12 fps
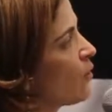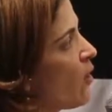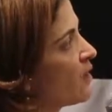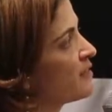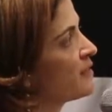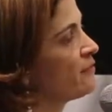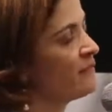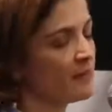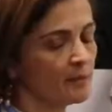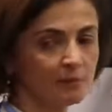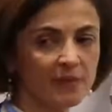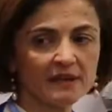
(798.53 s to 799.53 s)
cost
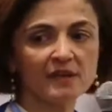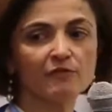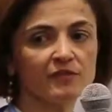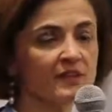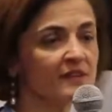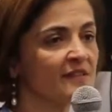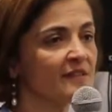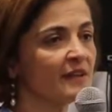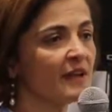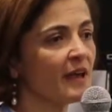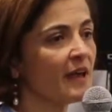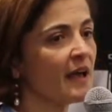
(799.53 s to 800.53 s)
benefits
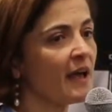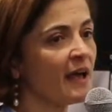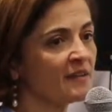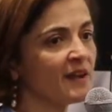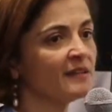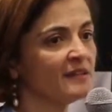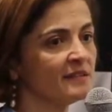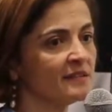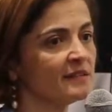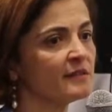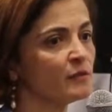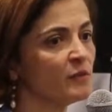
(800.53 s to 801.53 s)

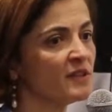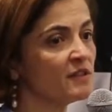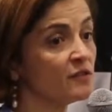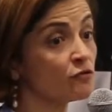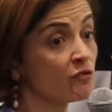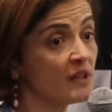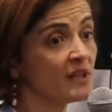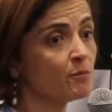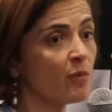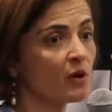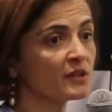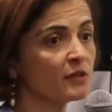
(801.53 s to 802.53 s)
analysis, which is really
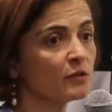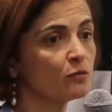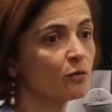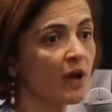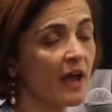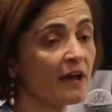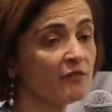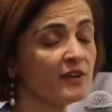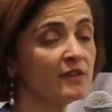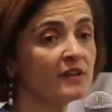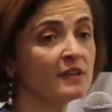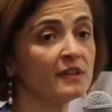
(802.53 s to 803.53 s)
important to have.
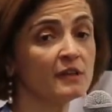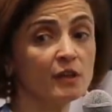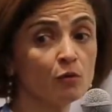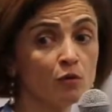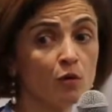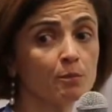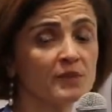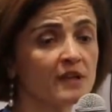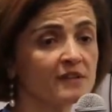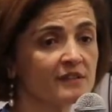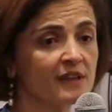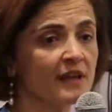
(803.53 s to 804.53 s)
Even in Europe,
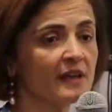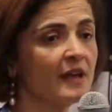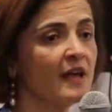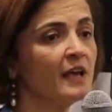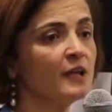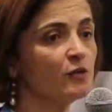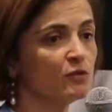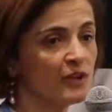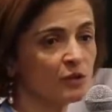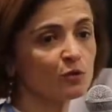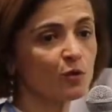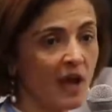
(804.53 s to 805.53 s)
they say you
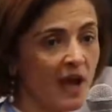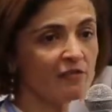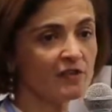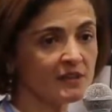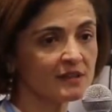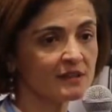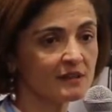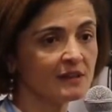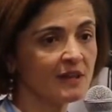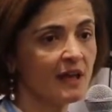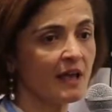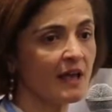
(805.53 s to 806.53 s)
need to have it
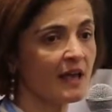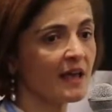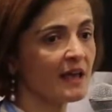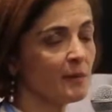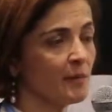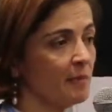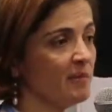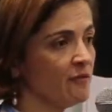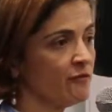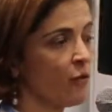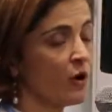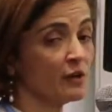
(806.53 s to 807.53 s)

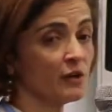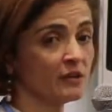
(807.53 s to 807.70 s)
before